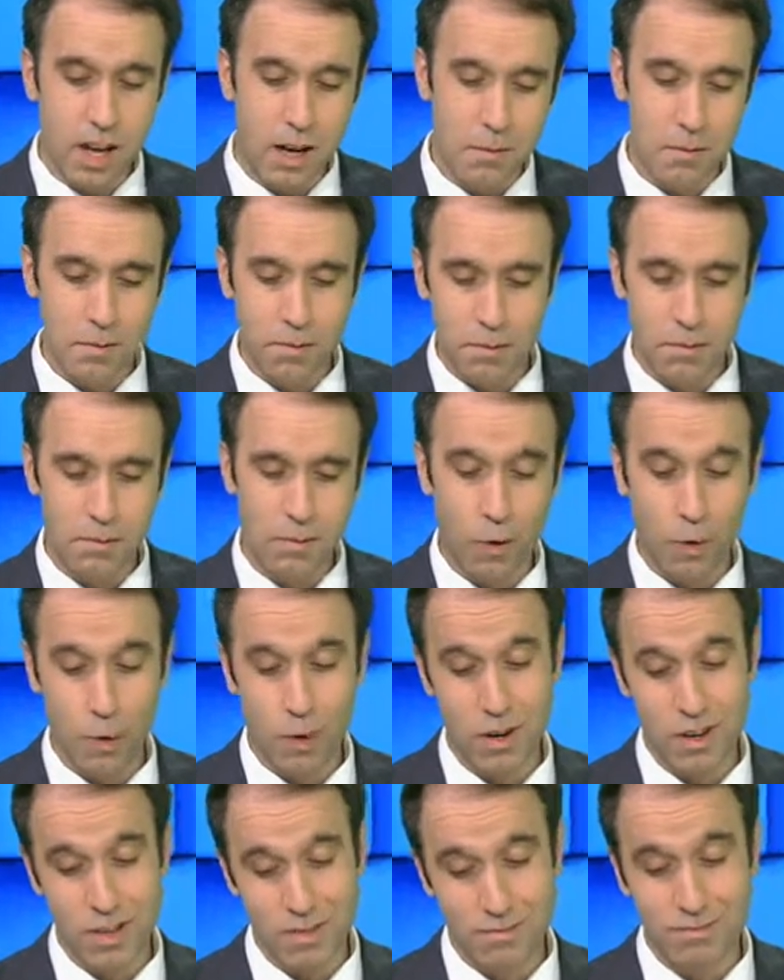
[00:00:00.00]
Some
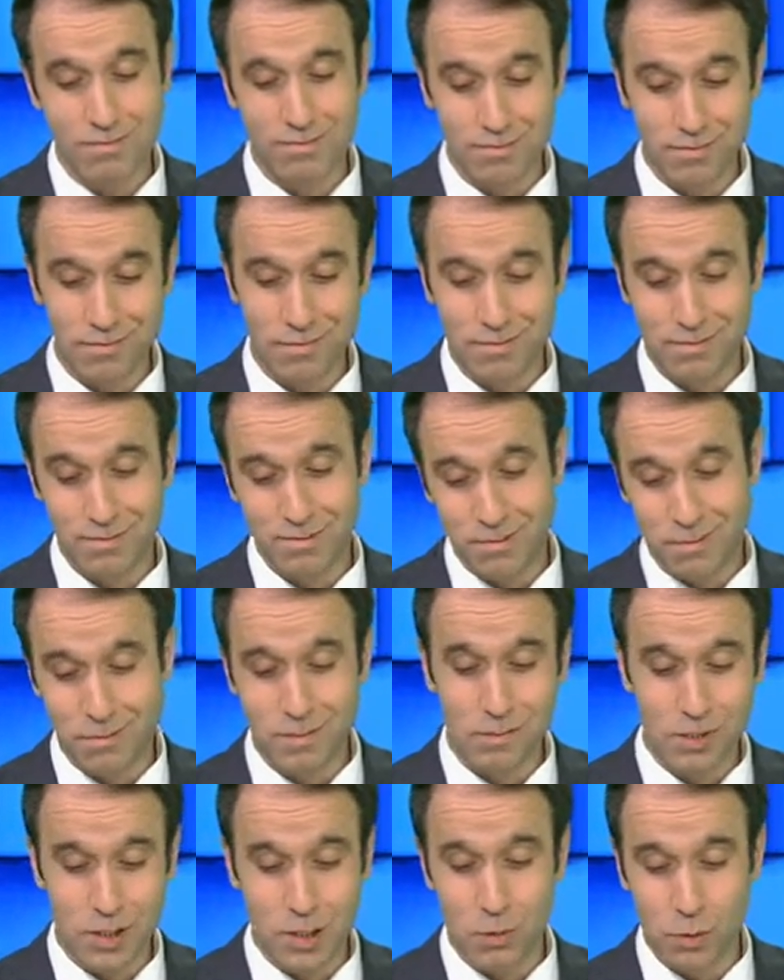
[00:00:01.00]

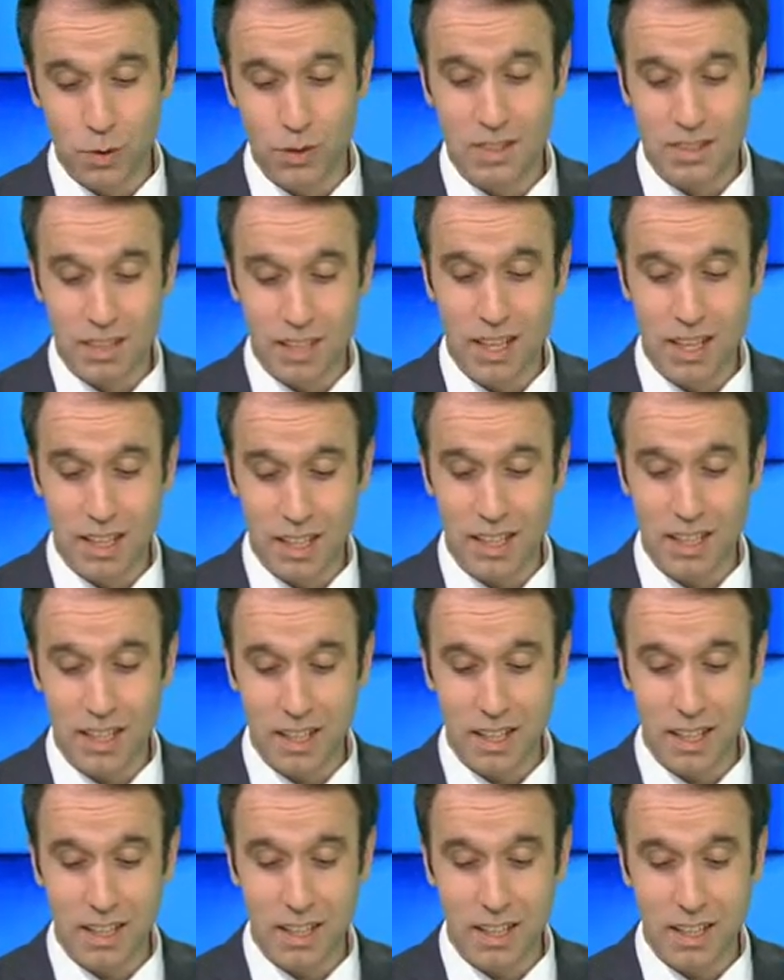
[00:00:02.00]
would say
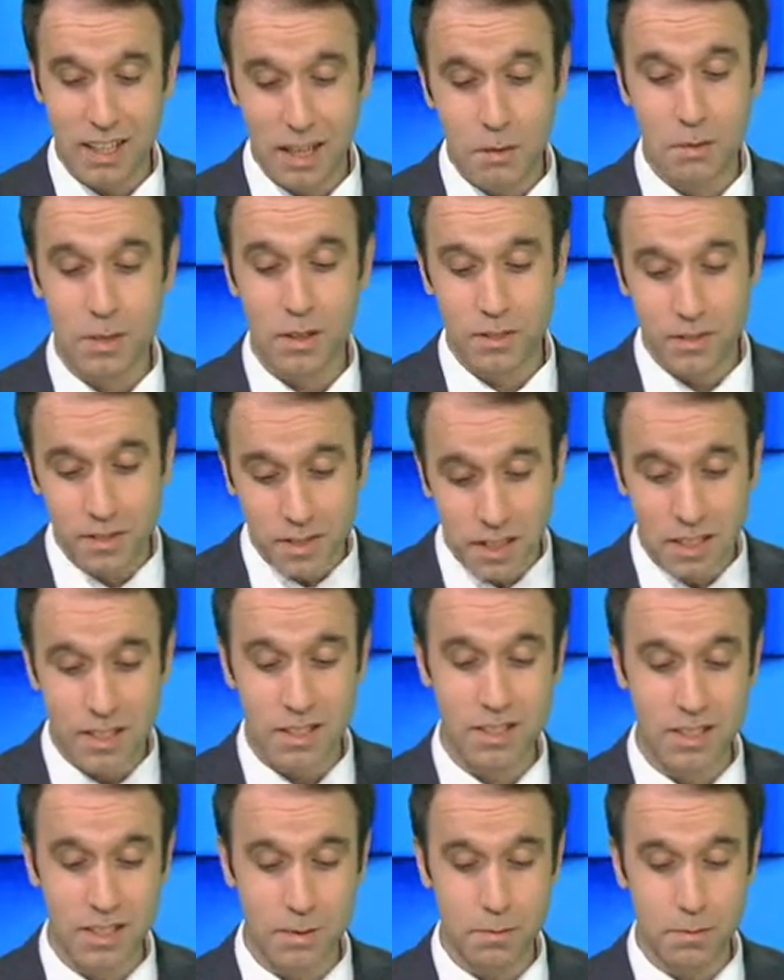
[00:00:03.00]
a number of
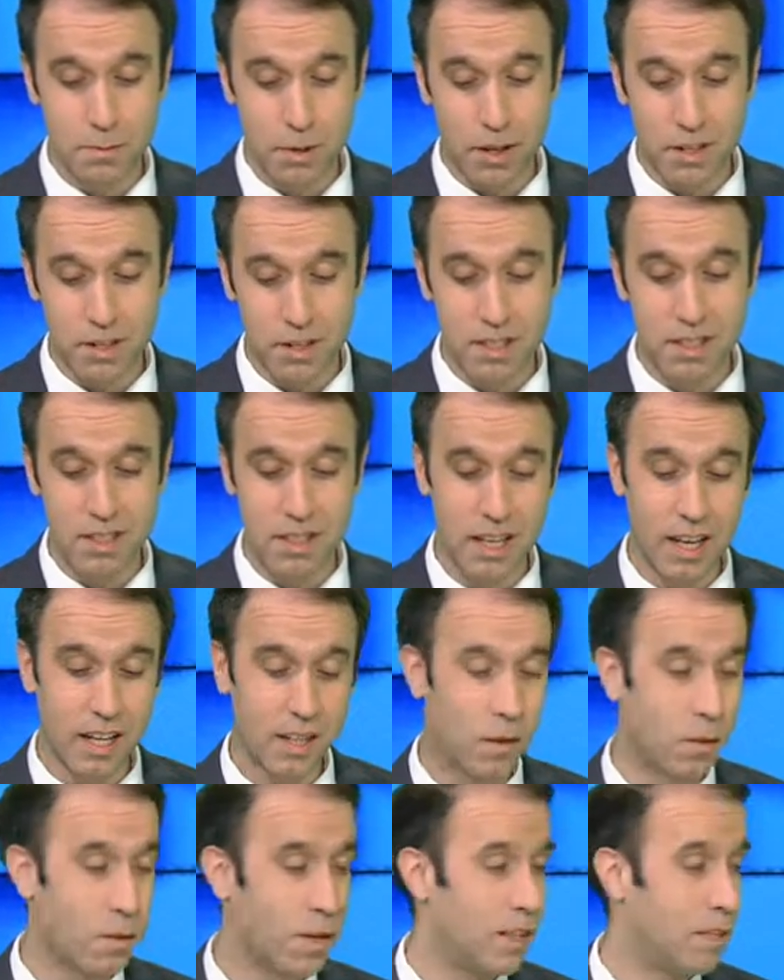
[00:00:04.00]
these policies
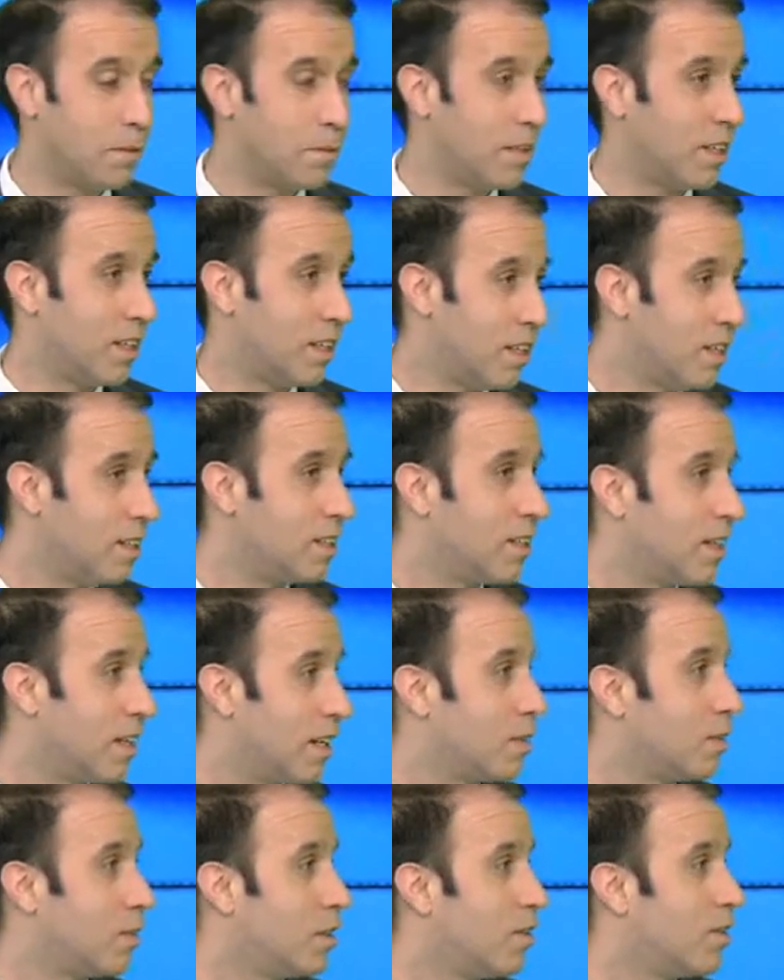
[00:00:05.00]
had already been hinted
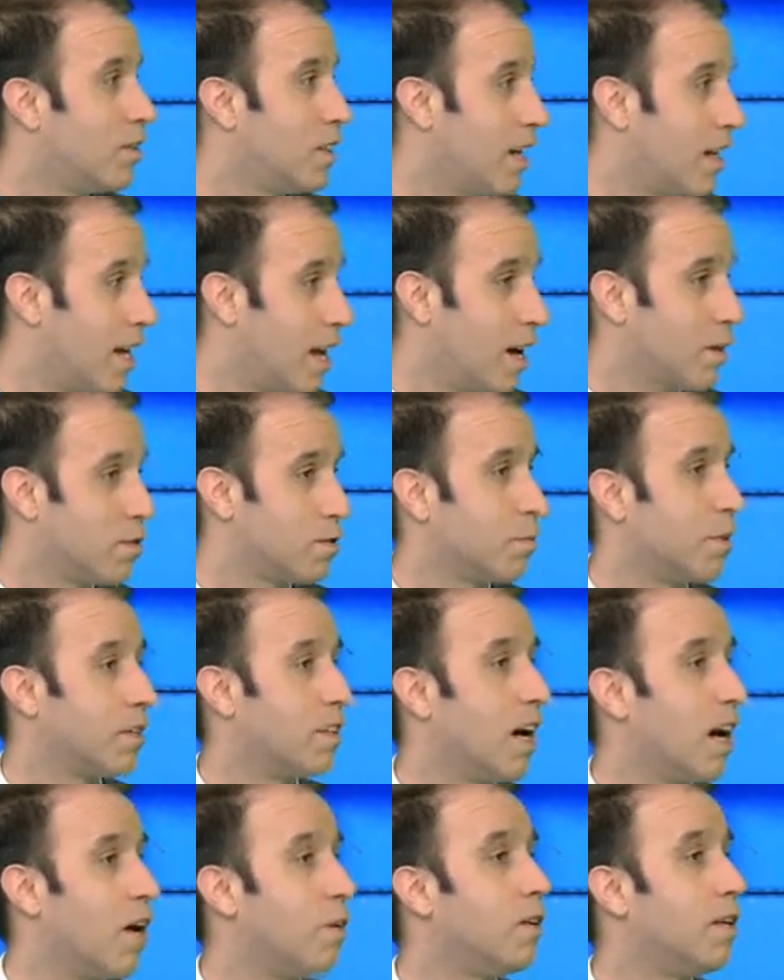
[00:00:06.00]
at or even announced,
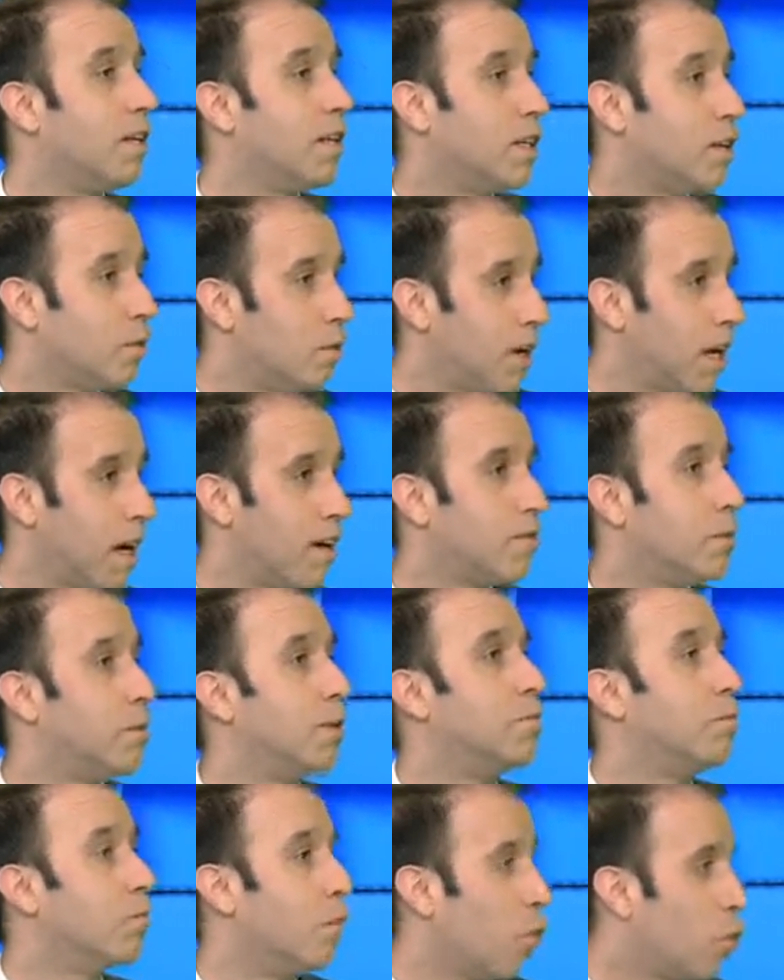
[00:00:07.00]
but now we have a
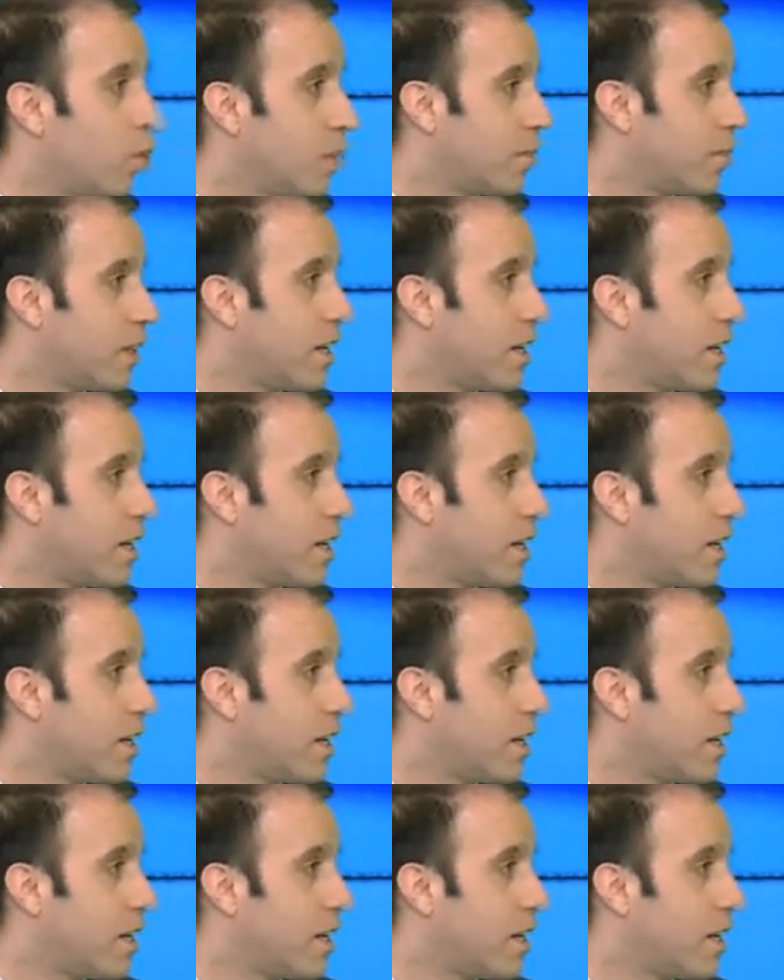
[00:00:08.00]
bit more.